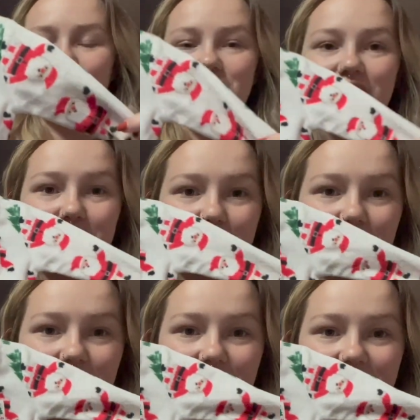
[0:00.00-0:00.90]

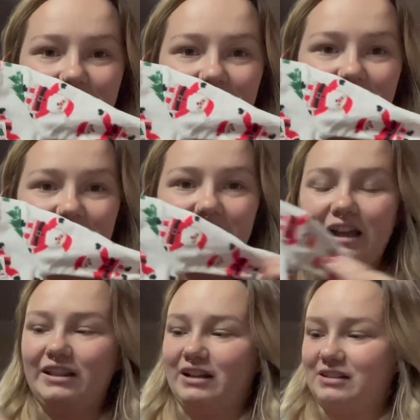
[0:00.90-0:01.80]
sleeper
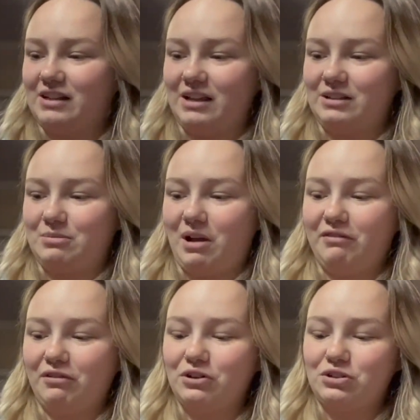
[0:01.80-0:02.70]
that says my
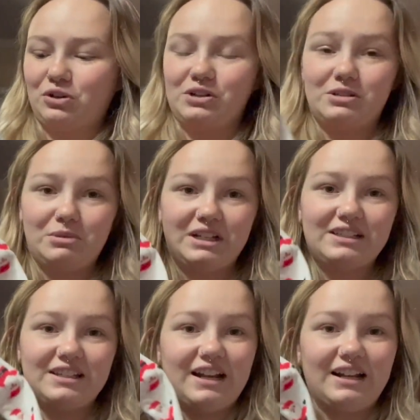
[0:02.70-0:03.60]
first
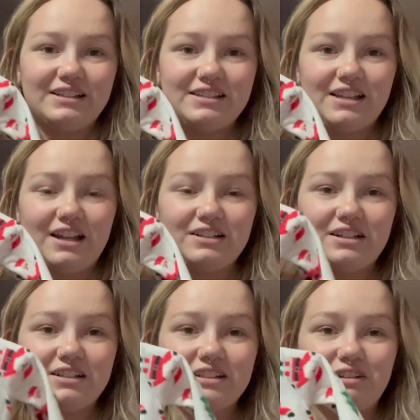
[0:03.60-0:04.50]
Christmas, and it has Santa
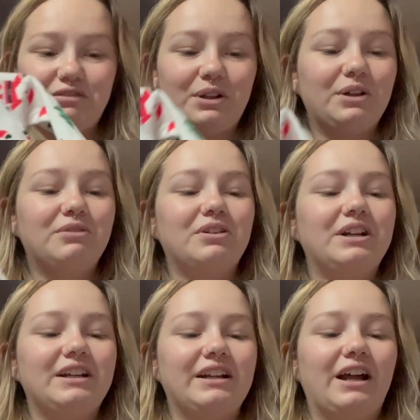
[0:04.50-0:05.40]
and stuff all over
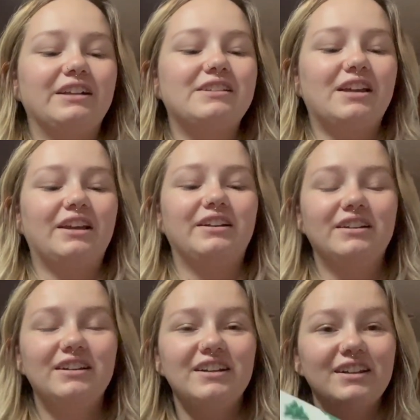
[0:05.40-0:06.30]
it. And I said,
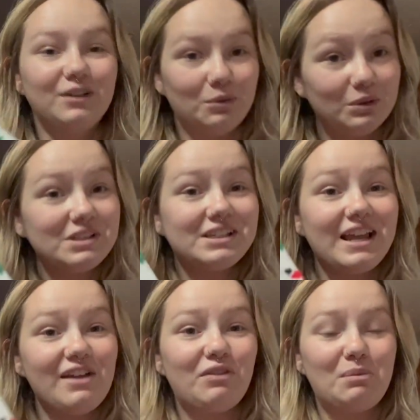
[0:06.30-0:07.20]
we'll
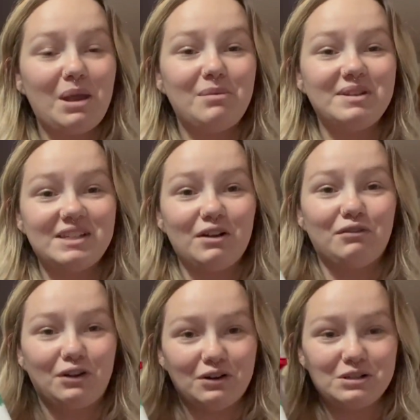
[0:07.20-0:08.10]
see if the baby's here
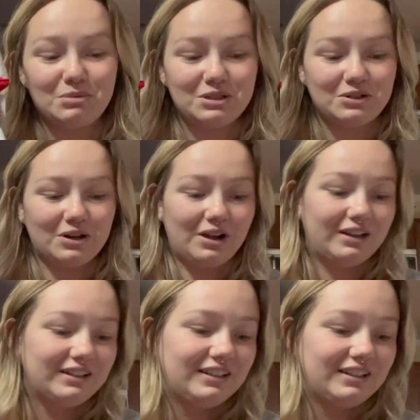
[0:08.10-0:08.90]
for Christmas or not.